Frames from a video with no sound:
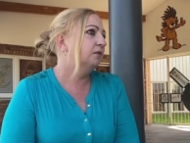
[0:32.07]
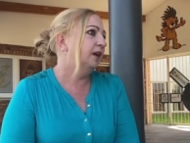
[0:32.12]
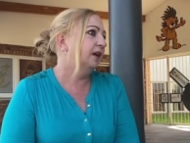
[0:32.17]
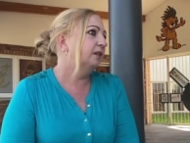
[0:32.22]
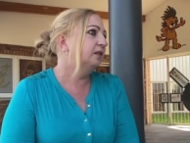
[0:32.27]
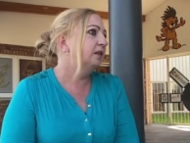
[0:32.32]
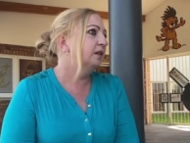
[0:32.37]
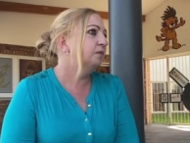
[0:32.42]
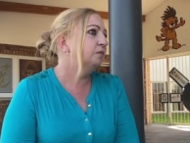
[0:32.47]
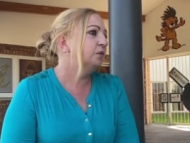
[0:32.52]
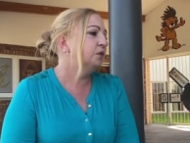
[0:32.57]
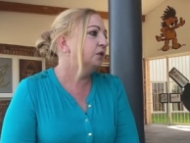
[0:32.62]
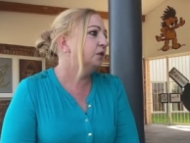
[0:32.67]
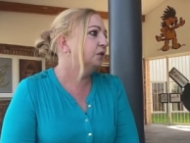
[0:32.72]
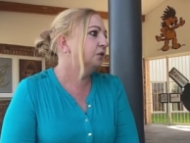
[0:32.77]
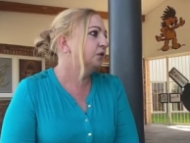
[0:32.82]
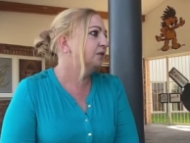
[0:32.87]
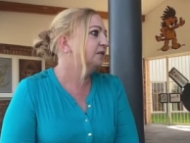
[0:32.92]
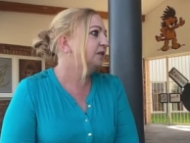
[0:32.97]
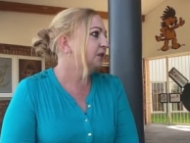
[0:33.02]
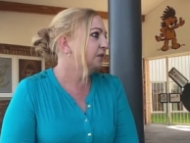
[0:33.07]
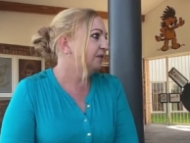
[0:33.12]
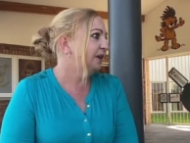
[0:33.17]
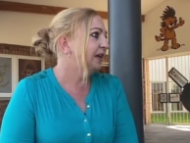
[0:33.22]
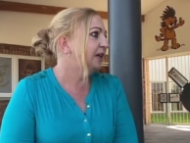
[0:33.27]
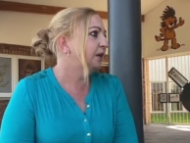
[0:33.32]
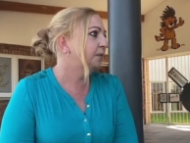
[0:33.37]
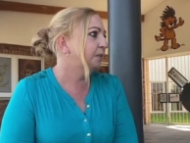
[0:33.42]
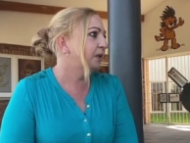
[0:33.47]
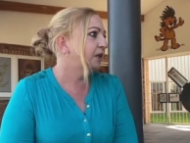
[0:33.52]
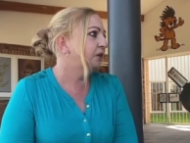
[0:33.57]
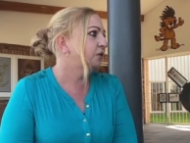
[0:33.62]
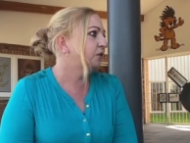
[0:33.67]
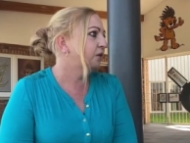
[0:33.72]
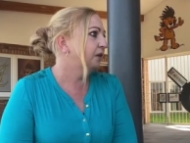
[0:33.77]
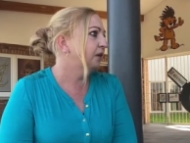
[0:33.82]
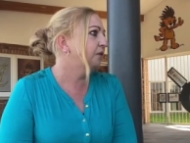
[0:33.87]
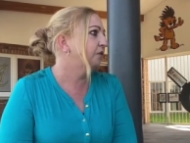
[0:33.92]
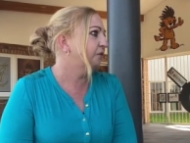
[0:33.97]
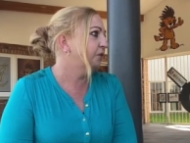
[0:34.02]
get them to, to develop
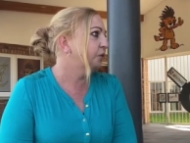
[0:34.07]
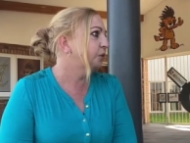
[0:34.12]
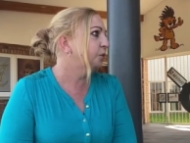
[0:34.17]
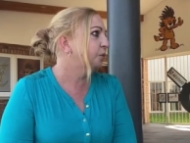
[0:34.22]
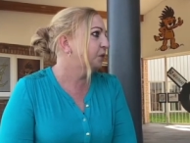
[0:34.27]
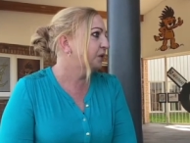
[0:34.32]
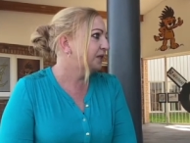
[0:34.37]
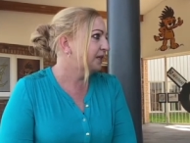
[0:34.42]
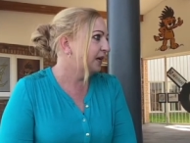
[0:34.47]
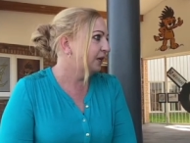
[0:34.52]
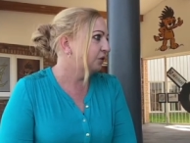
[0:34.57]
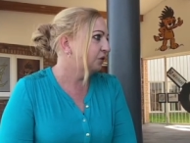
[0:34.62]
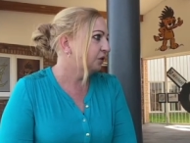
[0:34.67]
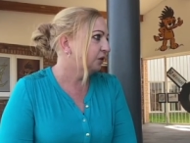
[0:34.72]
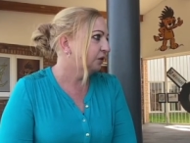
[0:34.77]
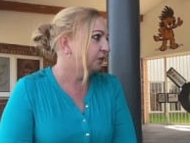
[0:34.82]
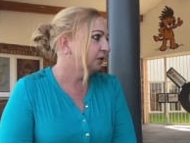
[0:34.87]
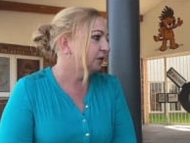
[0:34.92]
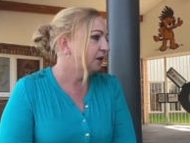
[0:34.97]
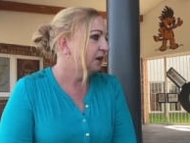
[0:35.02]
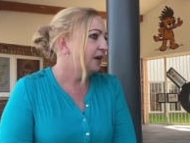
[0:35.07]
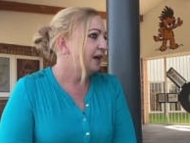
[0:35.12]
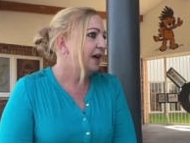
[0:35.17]
into their full potential,